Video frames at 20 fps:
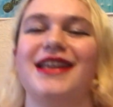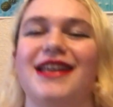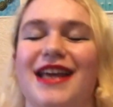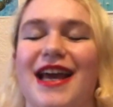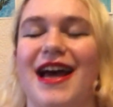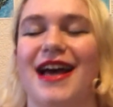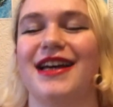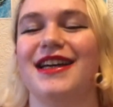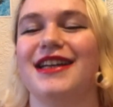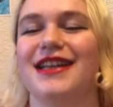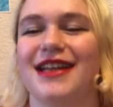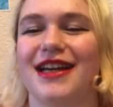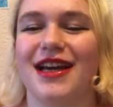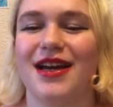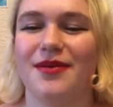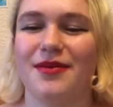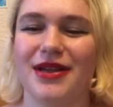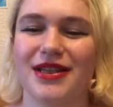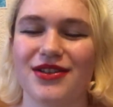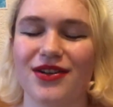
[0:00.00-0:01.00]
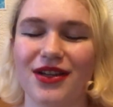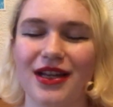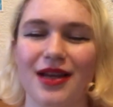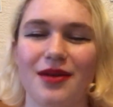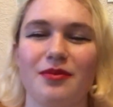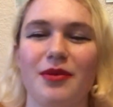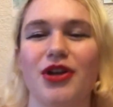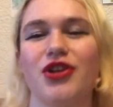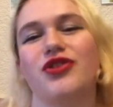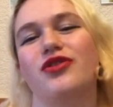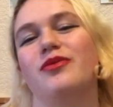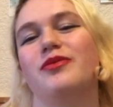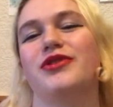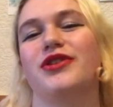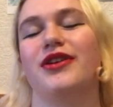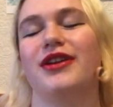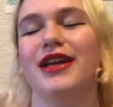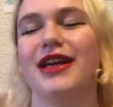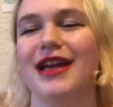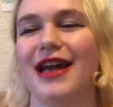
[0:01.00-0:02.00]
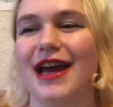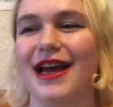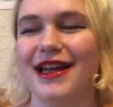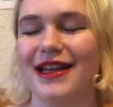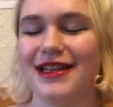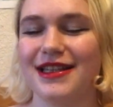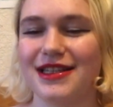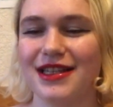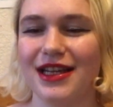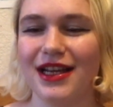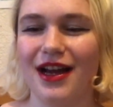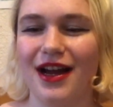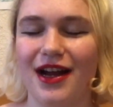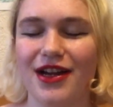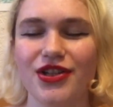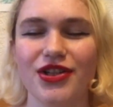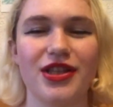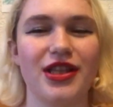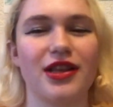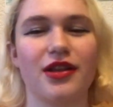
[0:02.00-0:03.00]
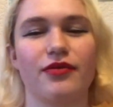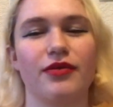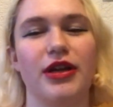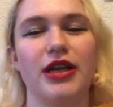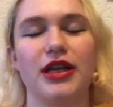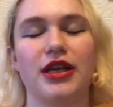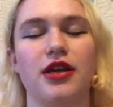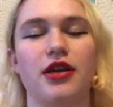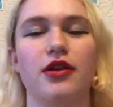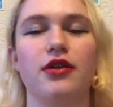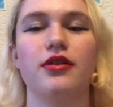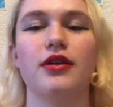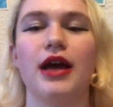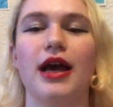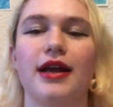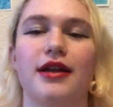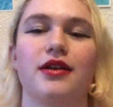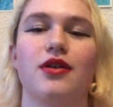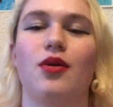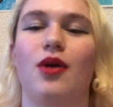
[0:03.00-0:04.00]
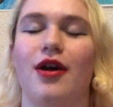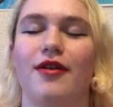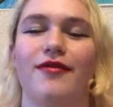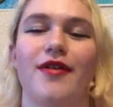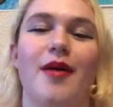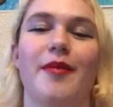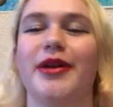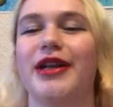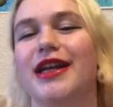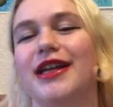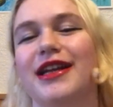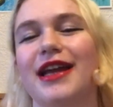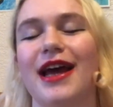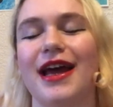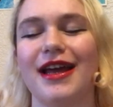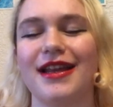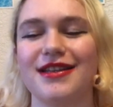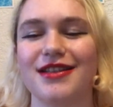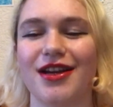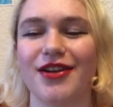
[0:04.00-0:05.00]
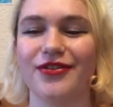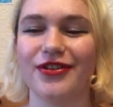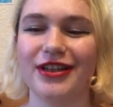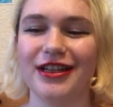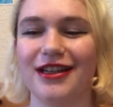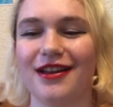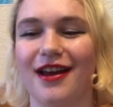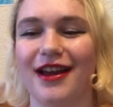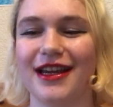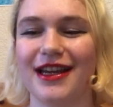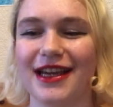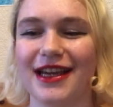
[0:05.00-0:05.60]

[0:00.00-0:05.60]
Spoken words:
Yeah, it's got mushrooms on it, and I just think they're really cute and quite feminine, and I really like